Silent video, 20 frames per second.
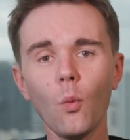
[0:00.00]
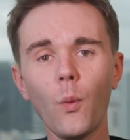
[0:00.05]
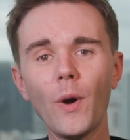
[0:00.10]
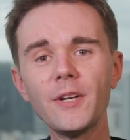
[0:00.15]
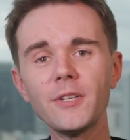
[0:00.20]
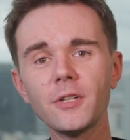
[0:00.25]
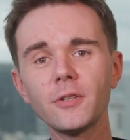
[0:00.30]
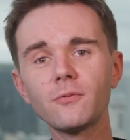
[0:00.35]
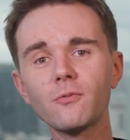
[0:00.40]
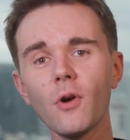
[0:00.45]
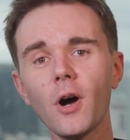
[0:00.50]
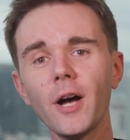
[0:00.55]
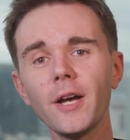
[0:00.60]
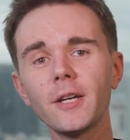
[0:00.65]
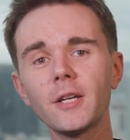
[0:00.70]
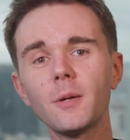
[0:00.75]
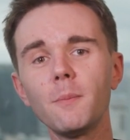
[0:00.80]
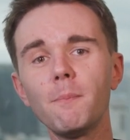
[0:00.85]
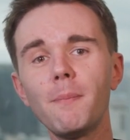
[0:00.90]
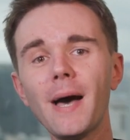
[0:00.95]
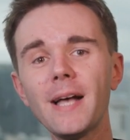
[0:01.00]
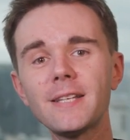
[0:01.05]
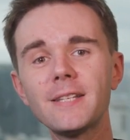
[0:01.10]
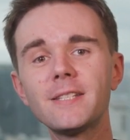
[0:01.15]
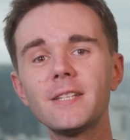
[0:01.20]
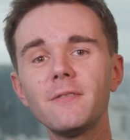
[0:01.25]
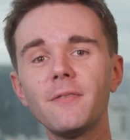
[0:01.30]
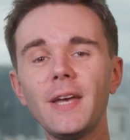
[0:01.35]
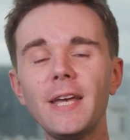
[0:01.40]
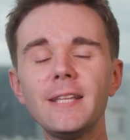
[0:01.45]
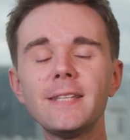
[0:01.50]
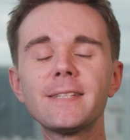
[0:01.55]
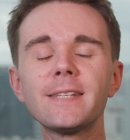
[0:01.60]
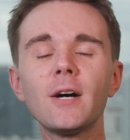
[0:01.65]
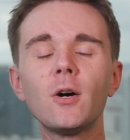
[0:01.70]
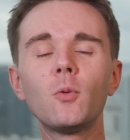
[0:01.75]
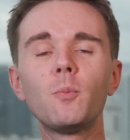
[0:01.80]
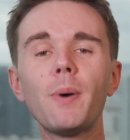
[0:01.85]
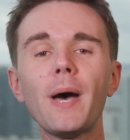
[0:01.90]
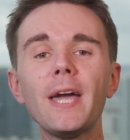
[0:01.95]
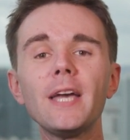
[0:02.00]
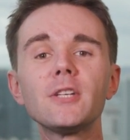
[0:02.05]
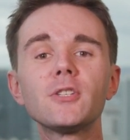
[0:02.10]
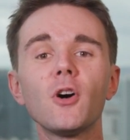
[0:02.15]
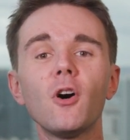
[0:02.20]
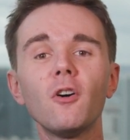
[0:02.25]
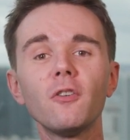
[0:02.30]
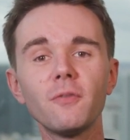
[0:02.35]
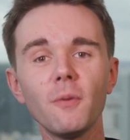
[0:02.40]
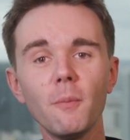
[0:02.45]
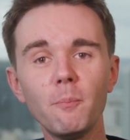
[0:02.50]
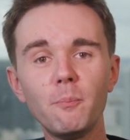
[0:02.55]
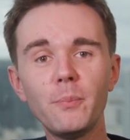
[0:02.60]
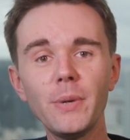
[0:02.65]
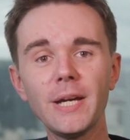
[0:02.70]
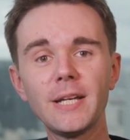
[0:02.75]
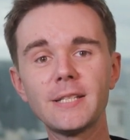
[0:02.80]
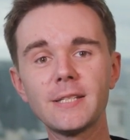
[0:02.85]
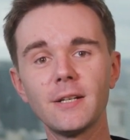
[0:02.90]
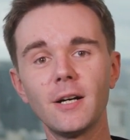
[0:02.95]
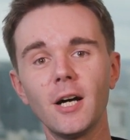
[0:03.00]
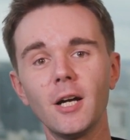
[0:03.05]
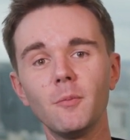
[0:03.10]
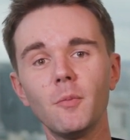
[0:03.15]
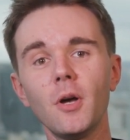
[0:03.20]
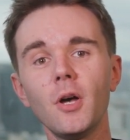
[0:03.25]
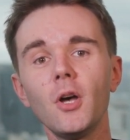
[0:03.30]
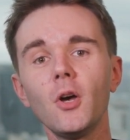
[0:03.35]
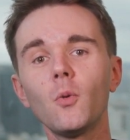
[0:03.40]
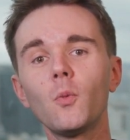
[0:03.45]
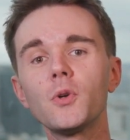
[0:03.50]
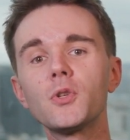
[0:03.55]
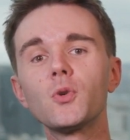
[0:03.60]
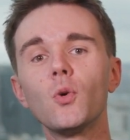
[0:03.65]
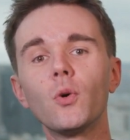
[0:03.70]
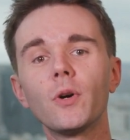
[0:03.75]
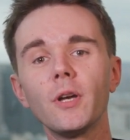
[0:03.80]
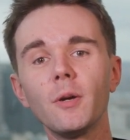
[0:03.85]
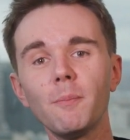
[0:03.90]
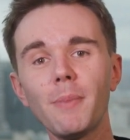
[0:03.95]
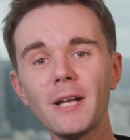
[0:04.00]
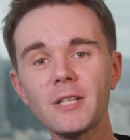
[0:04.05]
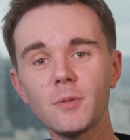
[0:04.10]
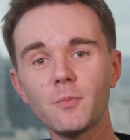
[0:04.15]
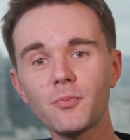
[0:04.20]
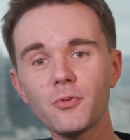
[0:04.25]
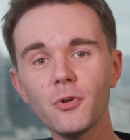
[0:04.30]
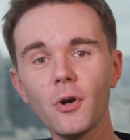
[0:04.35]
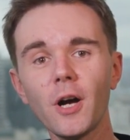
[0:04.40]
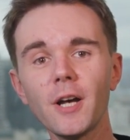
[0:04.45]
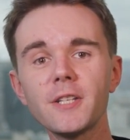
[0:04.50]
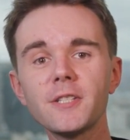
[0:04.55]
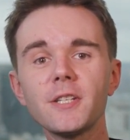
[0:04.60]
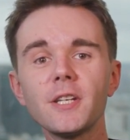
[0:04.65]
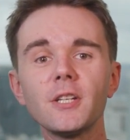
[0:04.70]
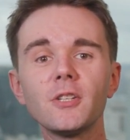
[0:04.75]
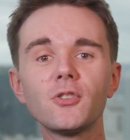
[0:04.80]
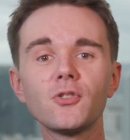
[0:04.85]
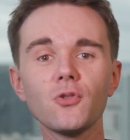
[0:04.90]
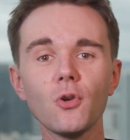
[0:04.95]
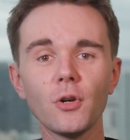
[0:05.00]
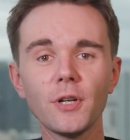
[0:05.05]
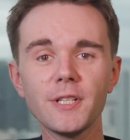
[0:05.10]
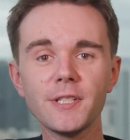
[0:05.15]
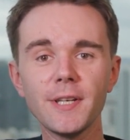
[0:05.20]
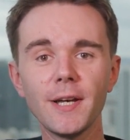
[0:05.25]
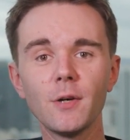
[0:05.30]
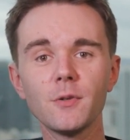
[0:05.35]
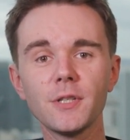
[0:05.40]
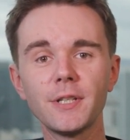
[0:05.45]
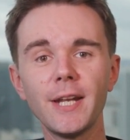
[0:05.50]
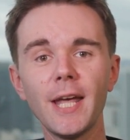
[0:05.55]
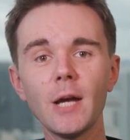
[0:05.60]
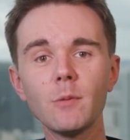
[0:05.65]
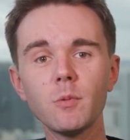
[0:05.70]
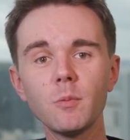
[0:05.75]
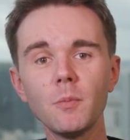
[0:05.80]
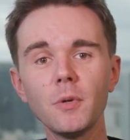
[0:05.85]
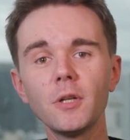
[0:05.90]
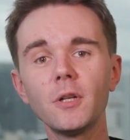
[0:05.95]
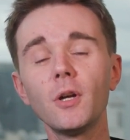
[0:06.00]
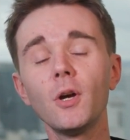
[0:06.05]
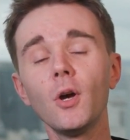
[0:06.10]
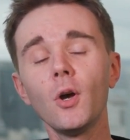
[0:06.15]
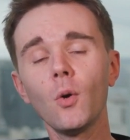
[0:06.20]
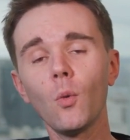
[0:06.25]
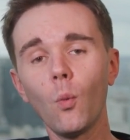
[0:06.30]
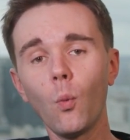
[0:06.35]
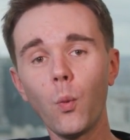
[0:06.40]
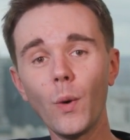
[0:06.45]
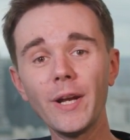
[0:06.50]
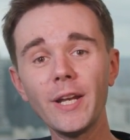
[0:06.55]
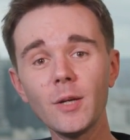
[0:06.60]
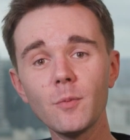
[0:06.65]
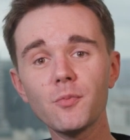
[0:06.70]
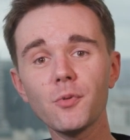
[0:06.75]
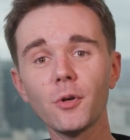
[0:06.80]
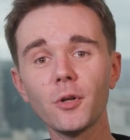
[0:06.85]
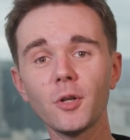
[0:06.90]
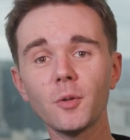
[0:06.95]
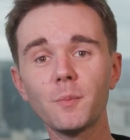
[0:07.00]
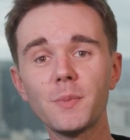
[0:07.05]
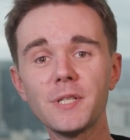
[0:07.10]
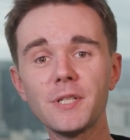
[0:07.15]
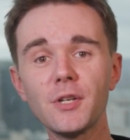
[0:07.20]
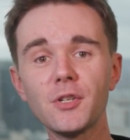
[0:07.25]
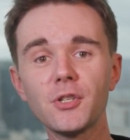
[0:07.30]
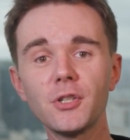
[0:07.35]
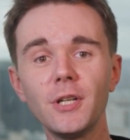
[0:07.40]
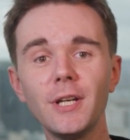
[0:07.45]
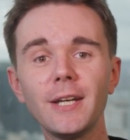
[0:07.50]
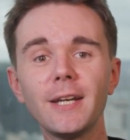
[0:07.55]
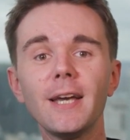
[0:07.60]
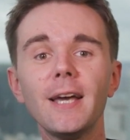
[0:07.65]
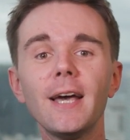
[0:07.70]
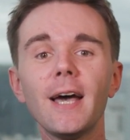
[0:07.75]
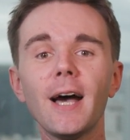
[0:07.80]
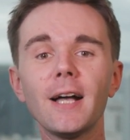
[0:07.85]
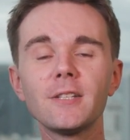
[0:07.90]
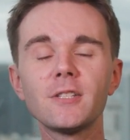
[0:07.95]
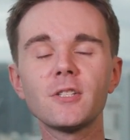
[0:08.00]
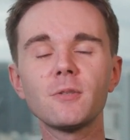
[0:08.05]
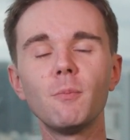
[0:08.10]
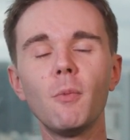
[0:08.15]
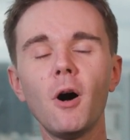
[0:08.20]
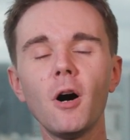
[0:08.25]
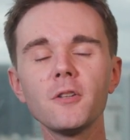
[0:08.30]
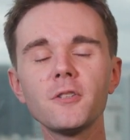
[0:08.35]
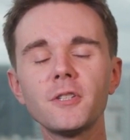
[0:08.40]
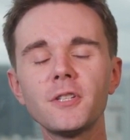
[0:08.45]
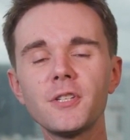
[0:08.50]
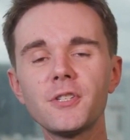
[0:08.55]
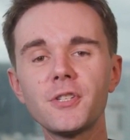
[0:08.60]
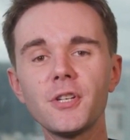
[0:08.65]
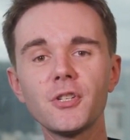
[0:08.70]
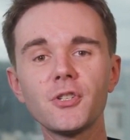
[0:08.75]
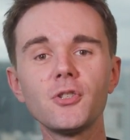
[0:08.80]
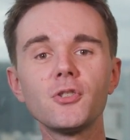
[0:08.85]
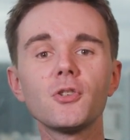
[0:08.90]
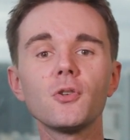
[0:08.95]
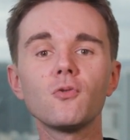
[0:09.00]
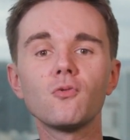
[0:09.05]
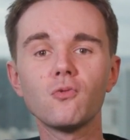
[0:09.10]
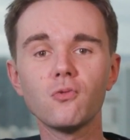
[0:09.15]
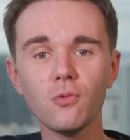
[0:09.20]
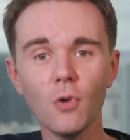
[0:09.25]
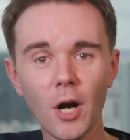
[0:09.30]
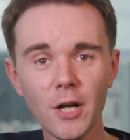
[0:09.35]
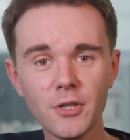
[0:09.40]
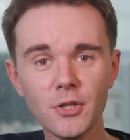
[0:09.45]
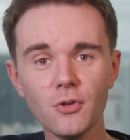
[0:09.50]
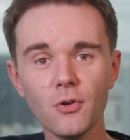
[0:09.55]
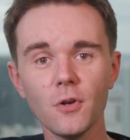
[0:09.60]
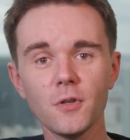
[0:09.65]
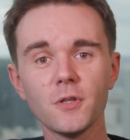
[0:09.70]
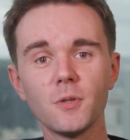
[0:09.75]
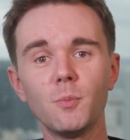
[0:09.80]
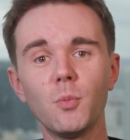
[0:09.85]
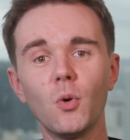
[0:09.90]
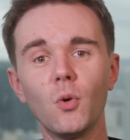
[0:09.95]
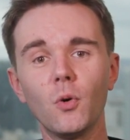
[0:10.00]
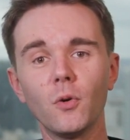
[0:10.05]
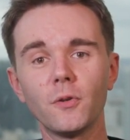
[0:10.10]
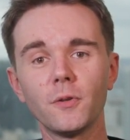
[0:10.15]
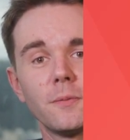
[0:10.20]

When done right, competitive intel pays off big time. We're talking better pricing, stronger sales enablement, winning product positioning, and smarter decisions right across the board.